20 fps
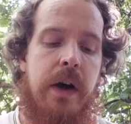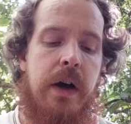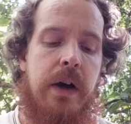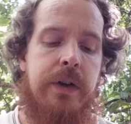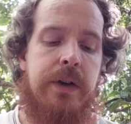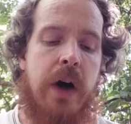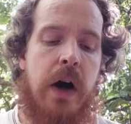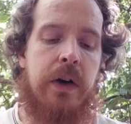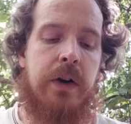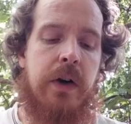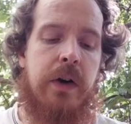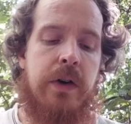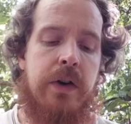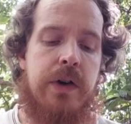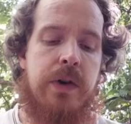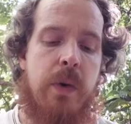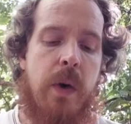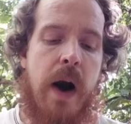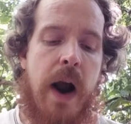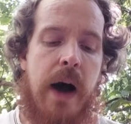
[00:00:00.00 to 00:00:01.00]
Dr.
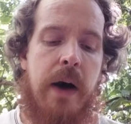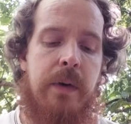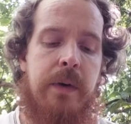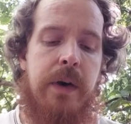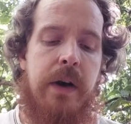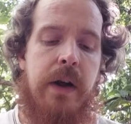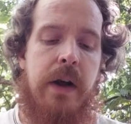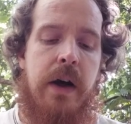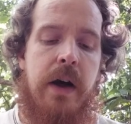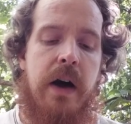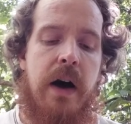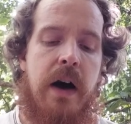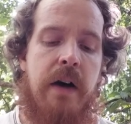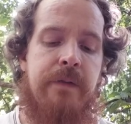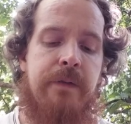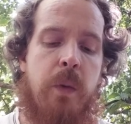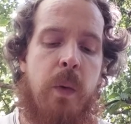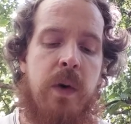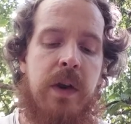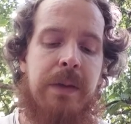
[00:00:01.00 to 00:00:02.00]
Drown, a
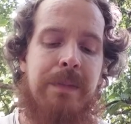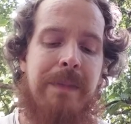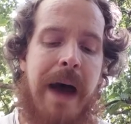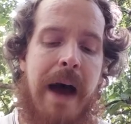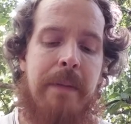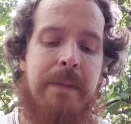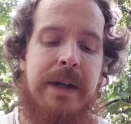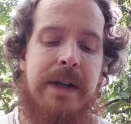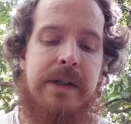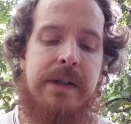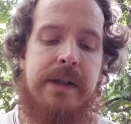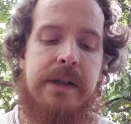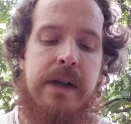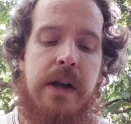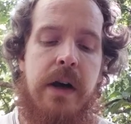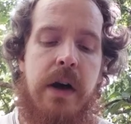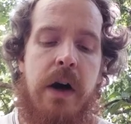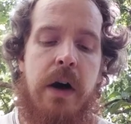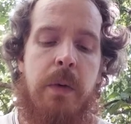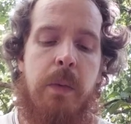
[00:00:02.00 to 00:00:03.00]
Fourth Baptist,
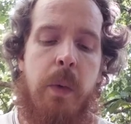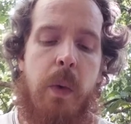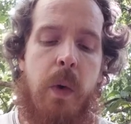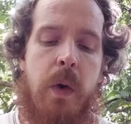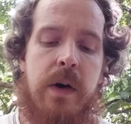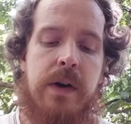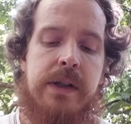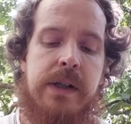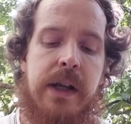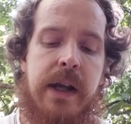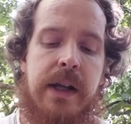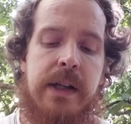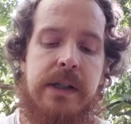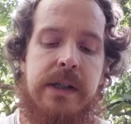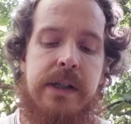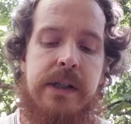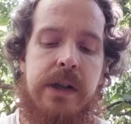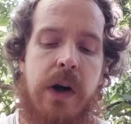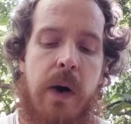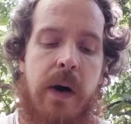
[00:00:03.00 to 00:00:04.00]
warns against
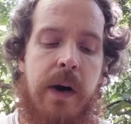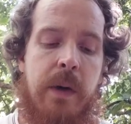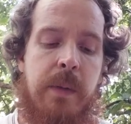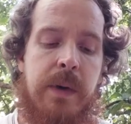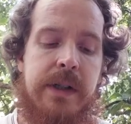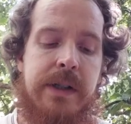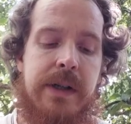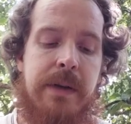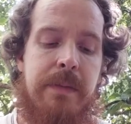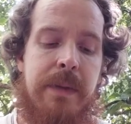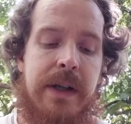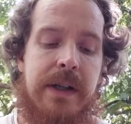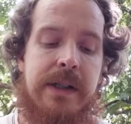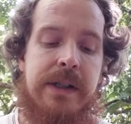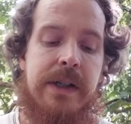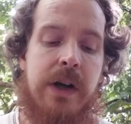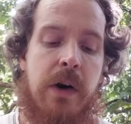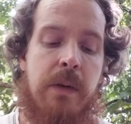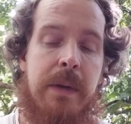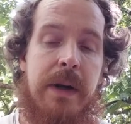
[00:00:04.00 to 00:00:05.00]
starry wisdom in
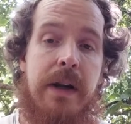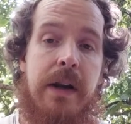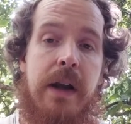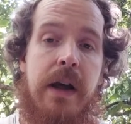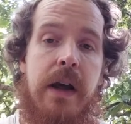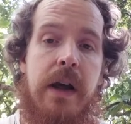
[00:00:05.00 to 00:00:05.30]
sermon,